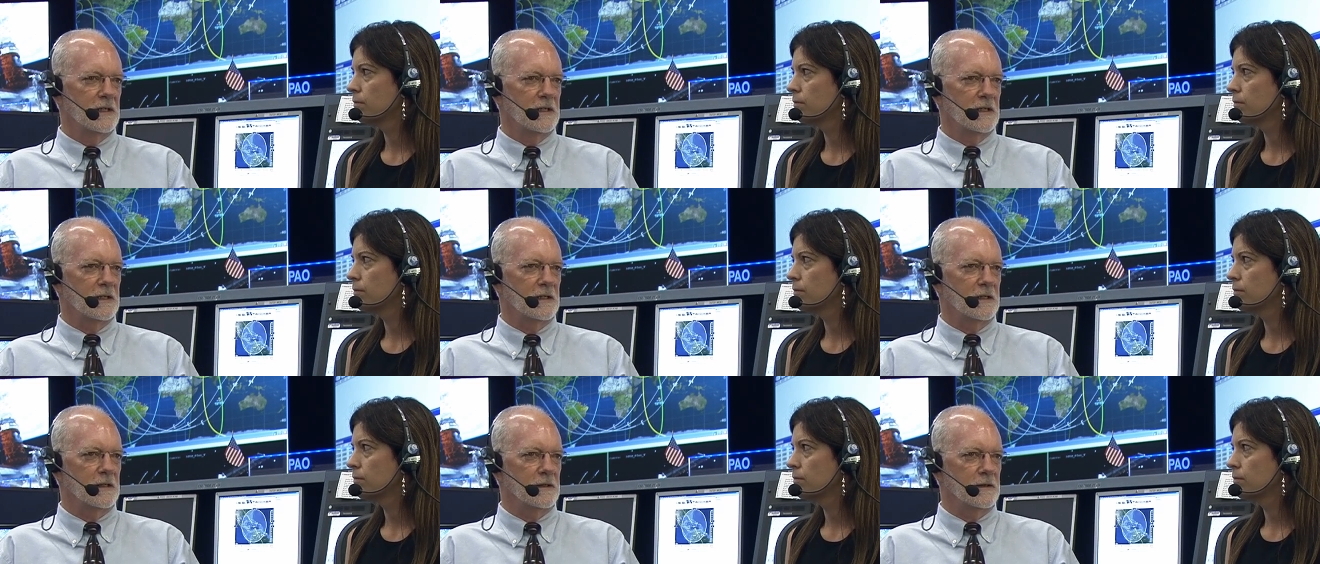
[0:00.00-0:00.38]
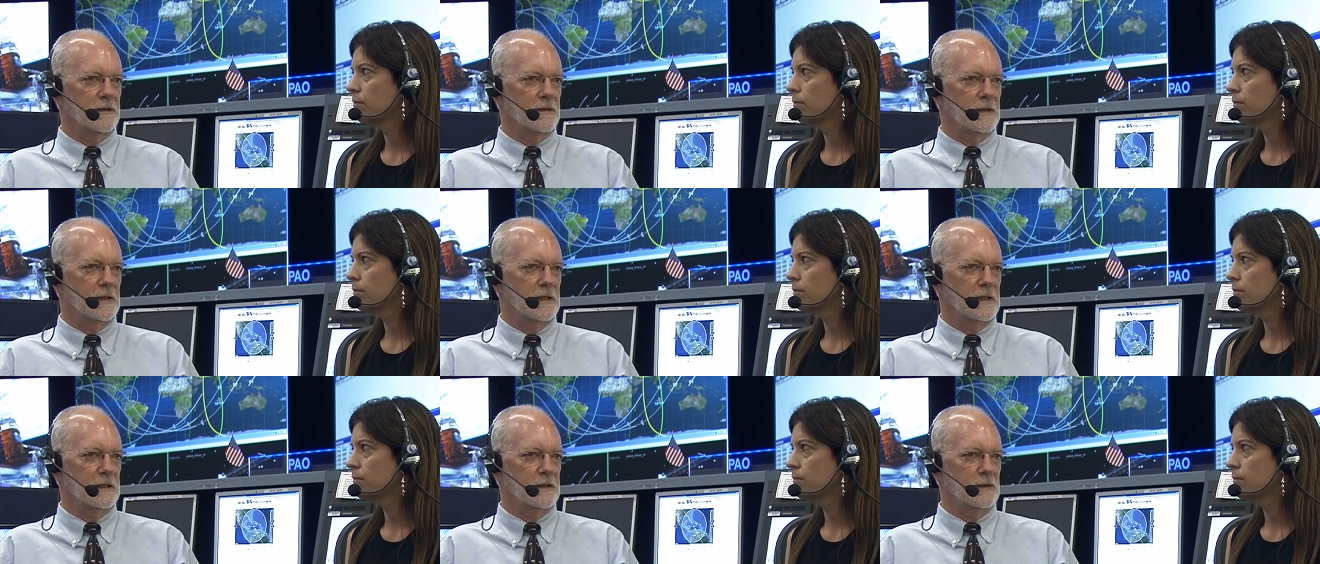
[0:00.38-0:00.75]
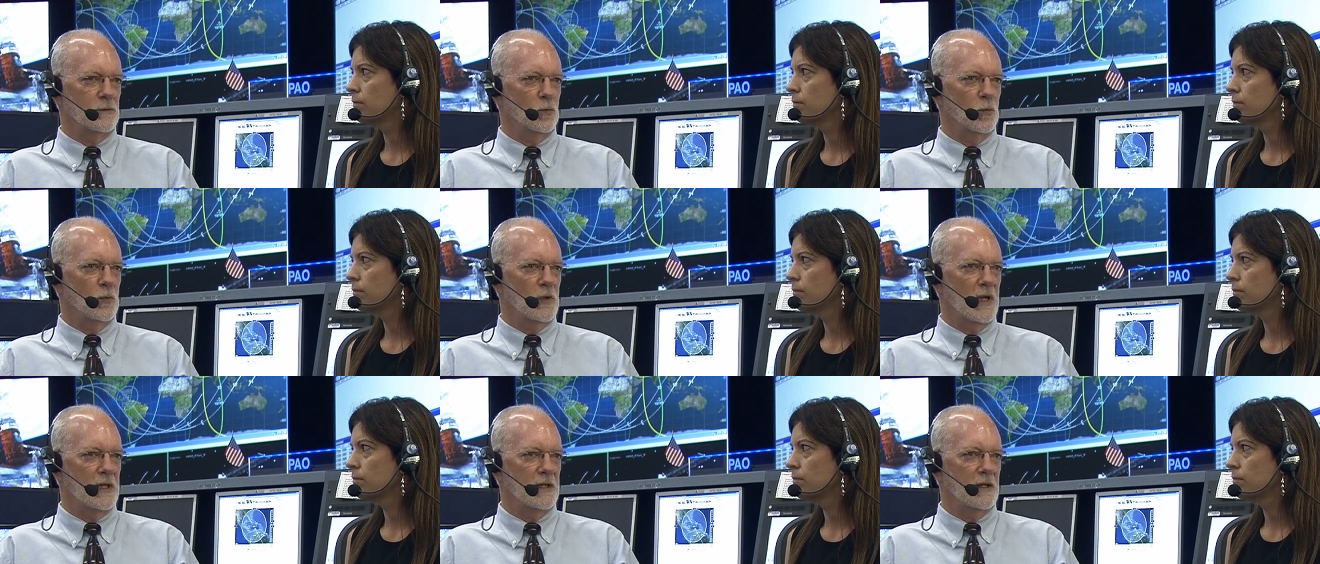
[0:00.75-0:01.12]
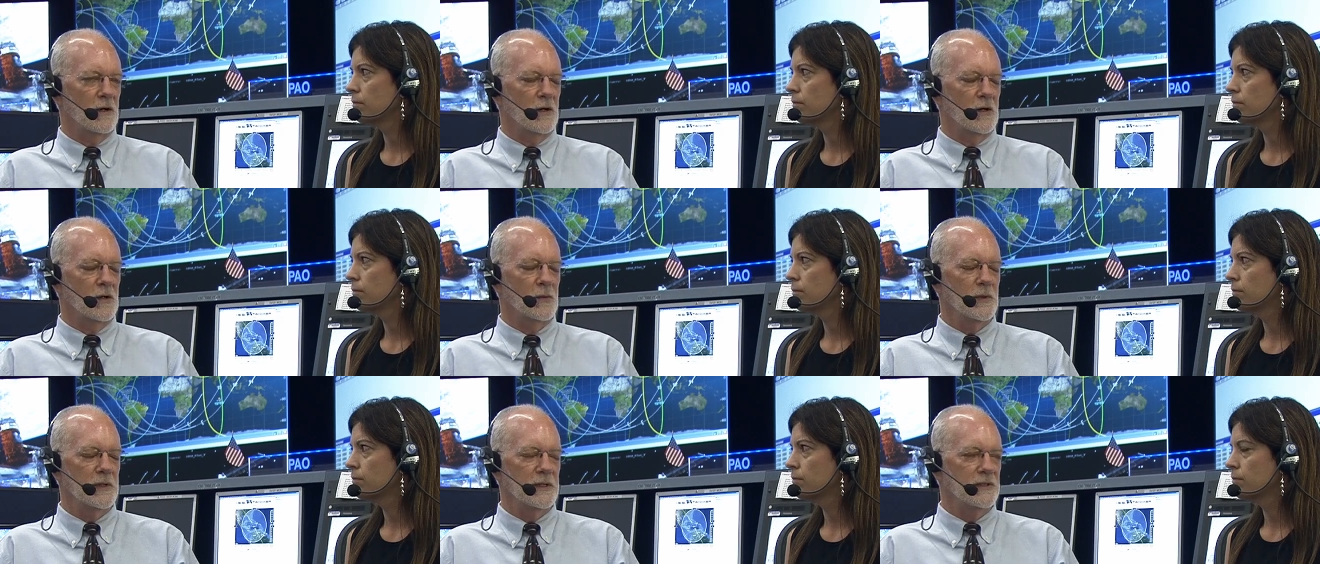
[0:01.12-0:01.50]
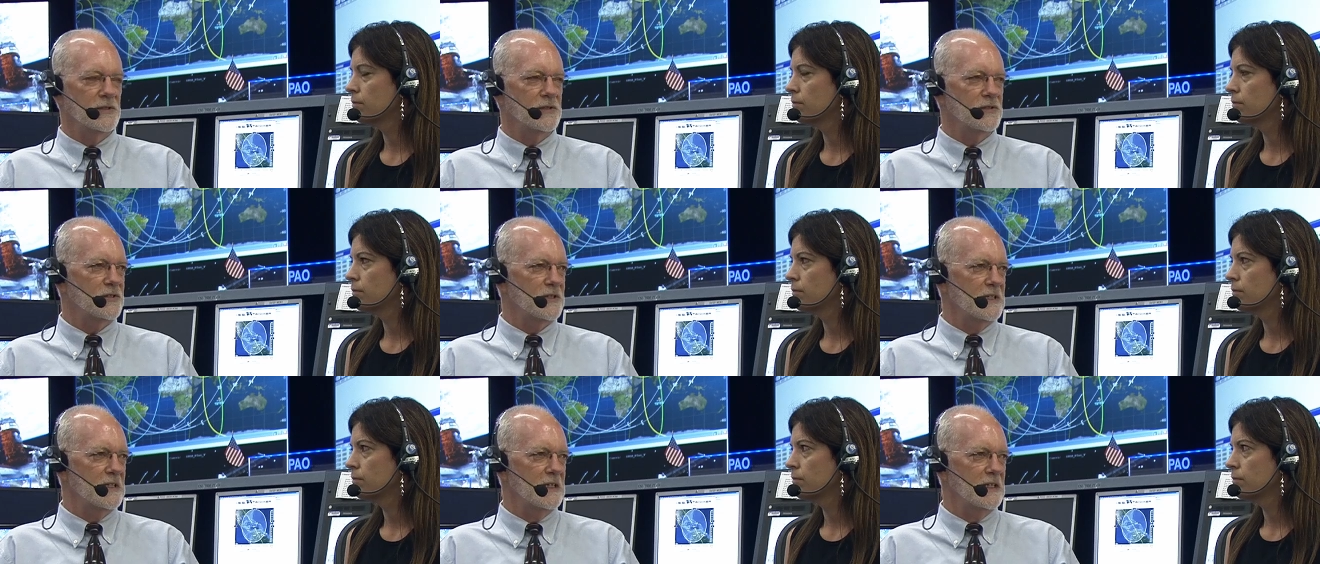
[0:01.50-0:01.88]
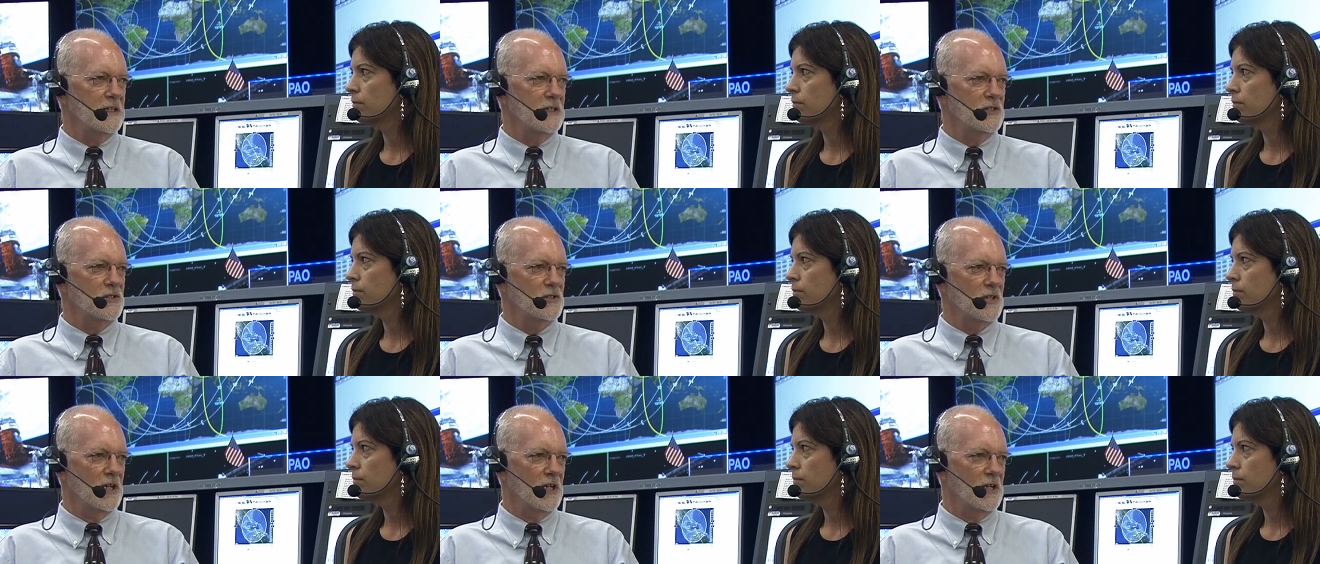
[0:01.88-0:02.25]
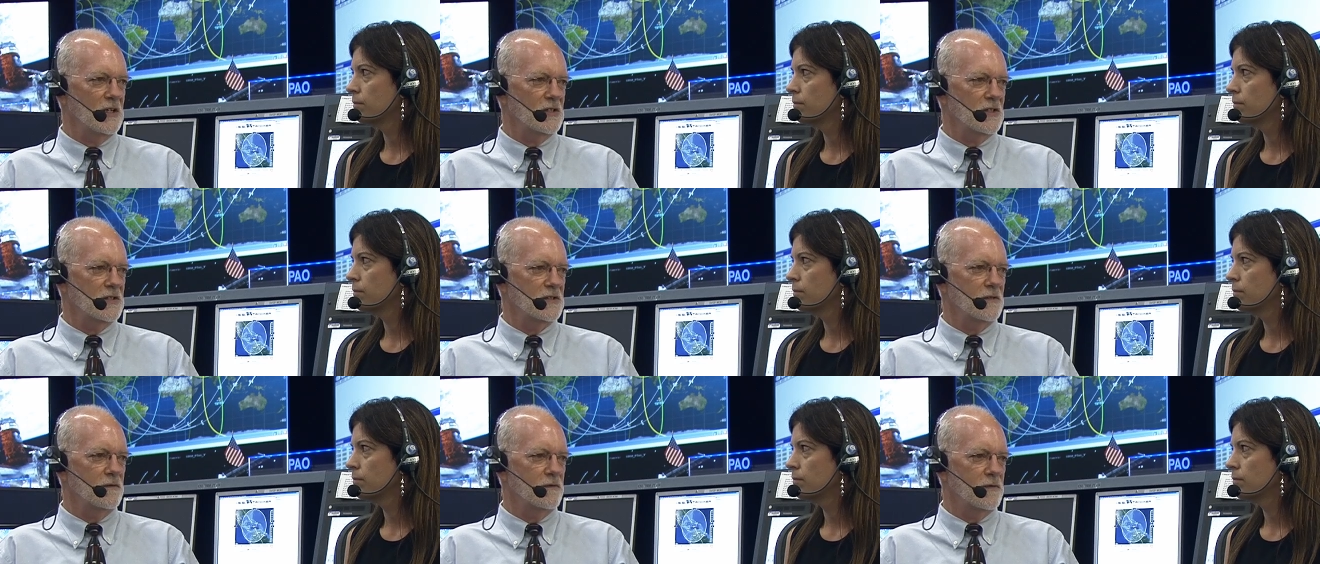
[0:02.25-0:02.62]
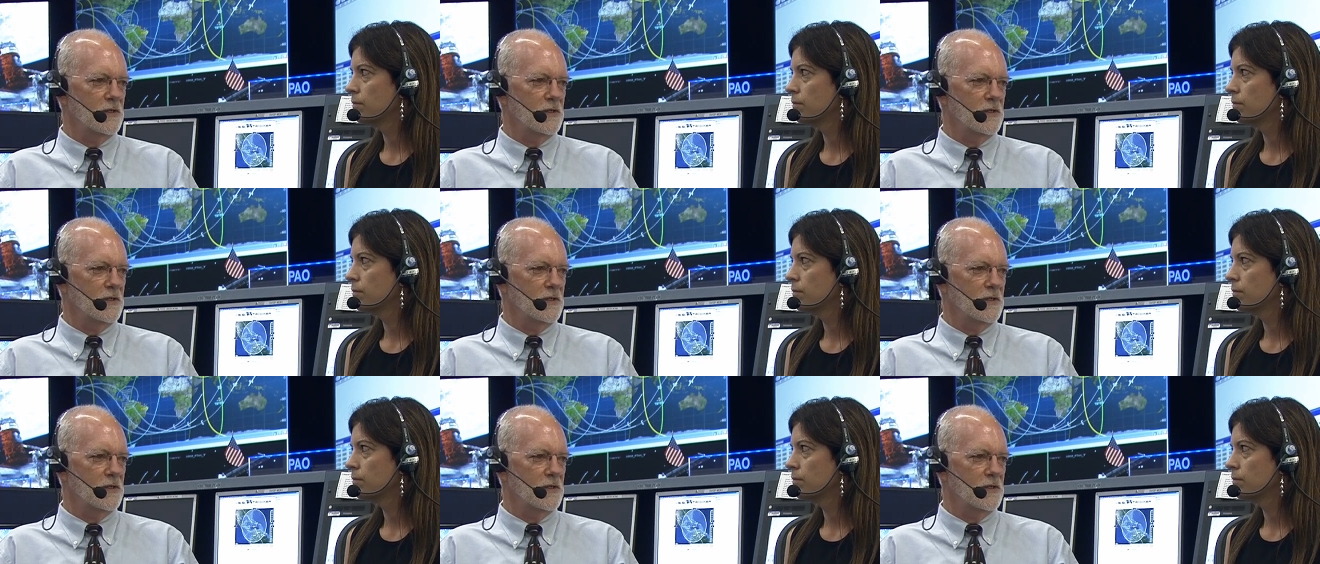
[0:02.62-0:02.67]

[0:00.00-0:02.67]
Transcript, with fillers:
Speaker 1: Uh, it, we had always seen changes in